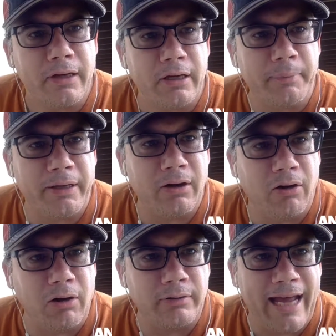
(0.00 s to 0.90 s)
They're going to be
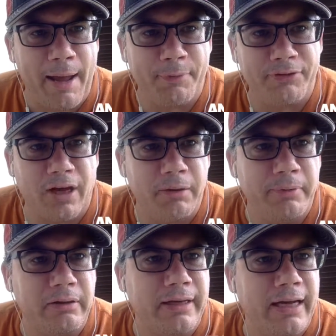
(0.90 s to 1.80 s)
called
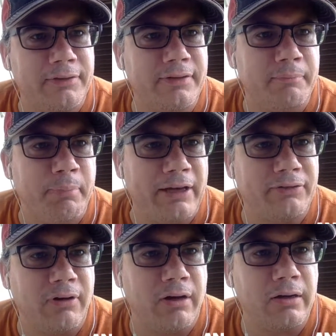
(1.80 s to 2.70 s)
Amazon meal kits and
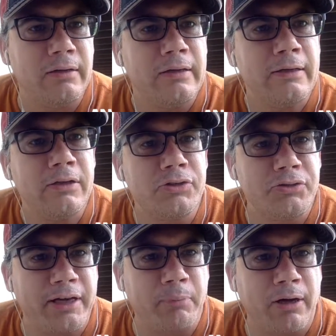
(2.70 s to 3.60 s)
based on
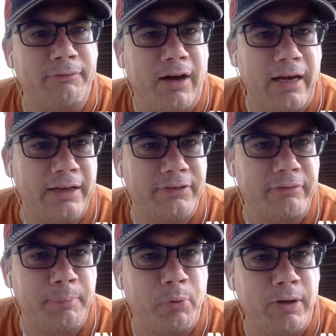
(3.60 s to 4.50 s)
trademark filings
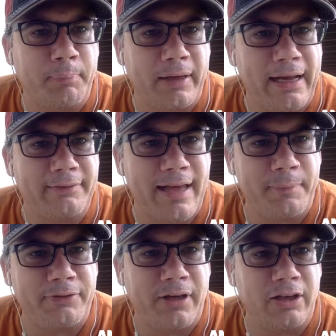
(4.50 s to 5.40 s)
and reported plans,
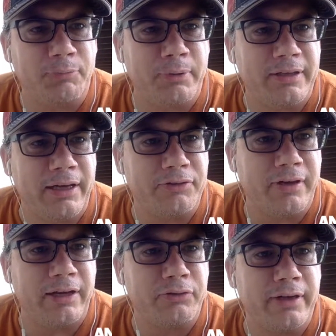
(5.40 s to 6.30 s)
Amazon's
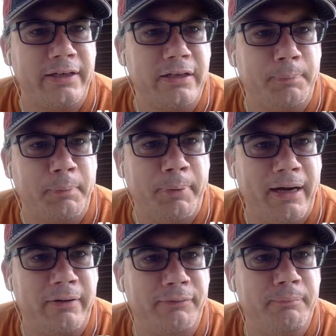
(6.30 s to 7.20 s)
potential entry into the
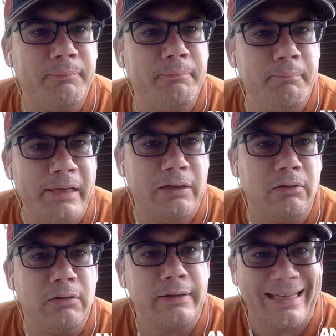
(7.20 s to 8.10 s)
prepared
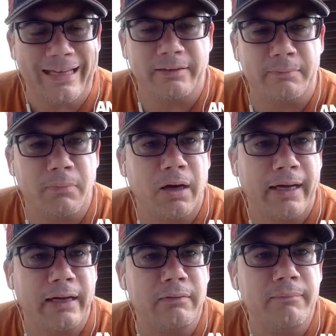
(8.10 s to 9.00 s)
meal kit
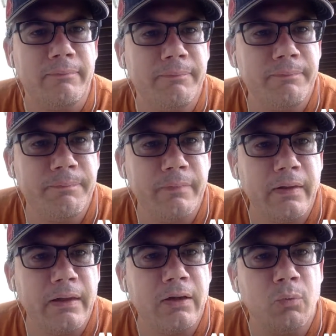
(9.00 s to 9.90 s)
market
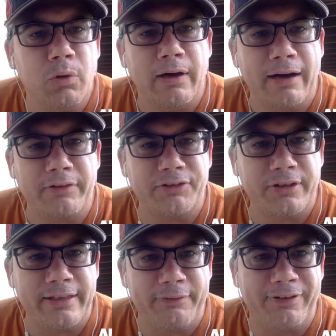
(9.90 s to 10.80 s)
will have a
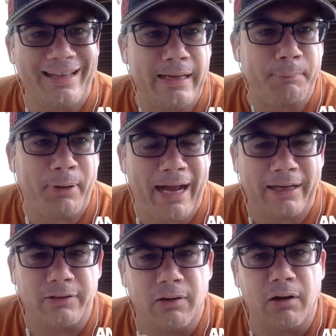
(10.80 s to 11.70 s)
significant
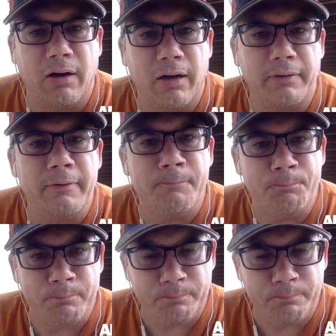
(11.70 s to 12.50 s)
impact on